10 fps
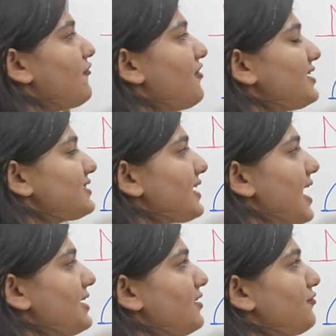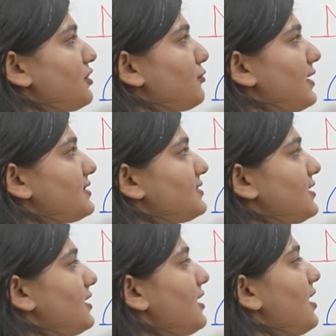First carrier
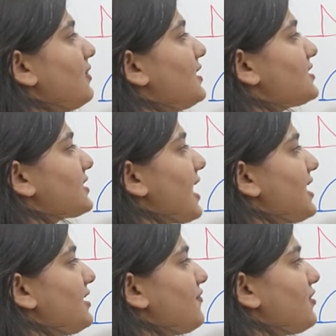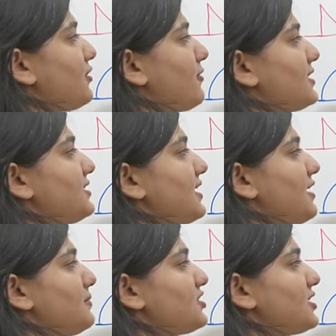frequency, this carrier frequency
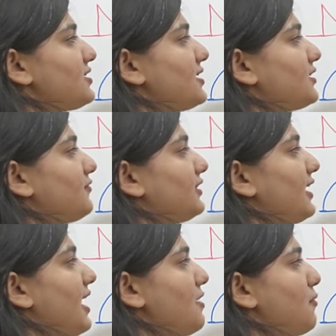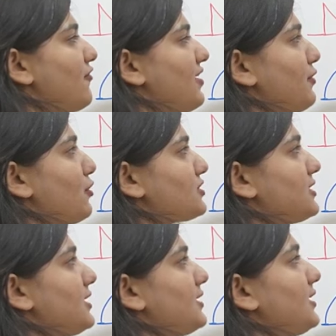can be generated with the help of an
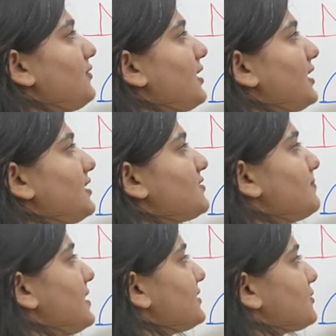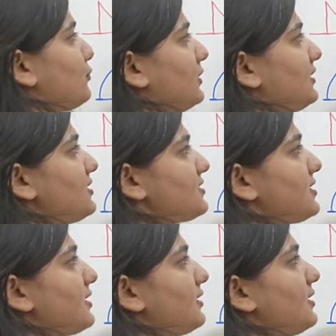oscillator. It is mixed with this
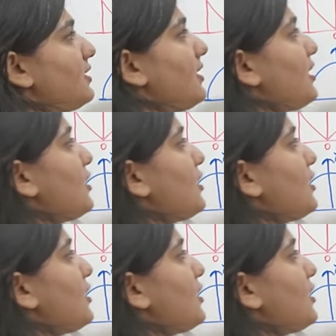signal.